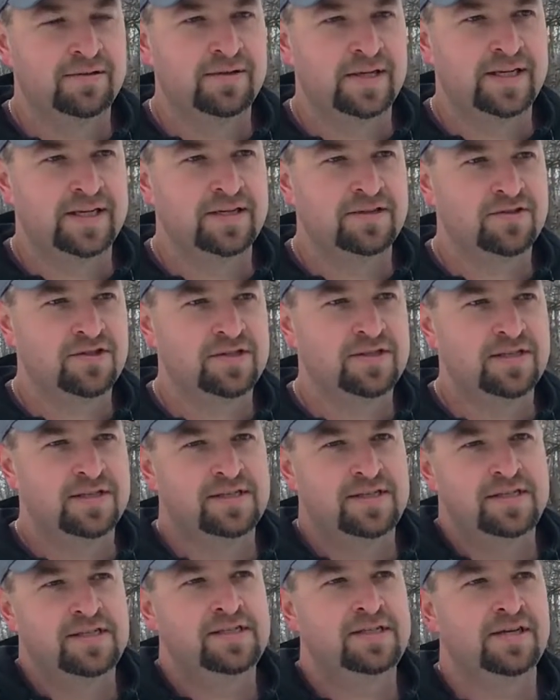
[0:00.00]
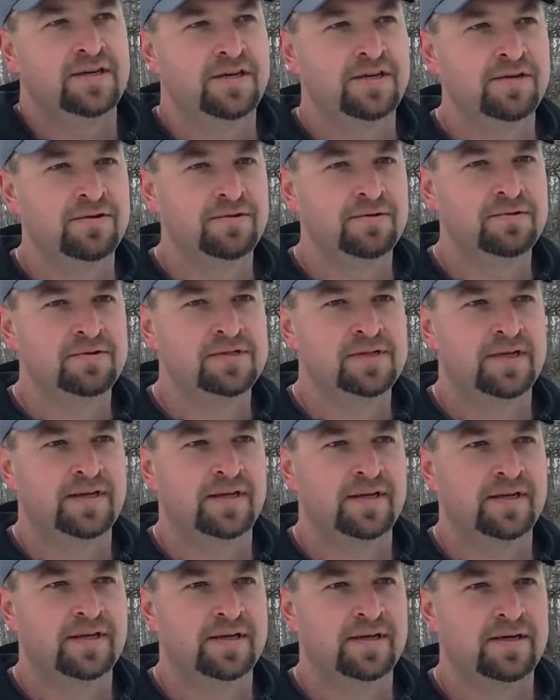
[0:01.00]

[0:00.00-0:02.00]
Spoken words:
like it's easy to use, and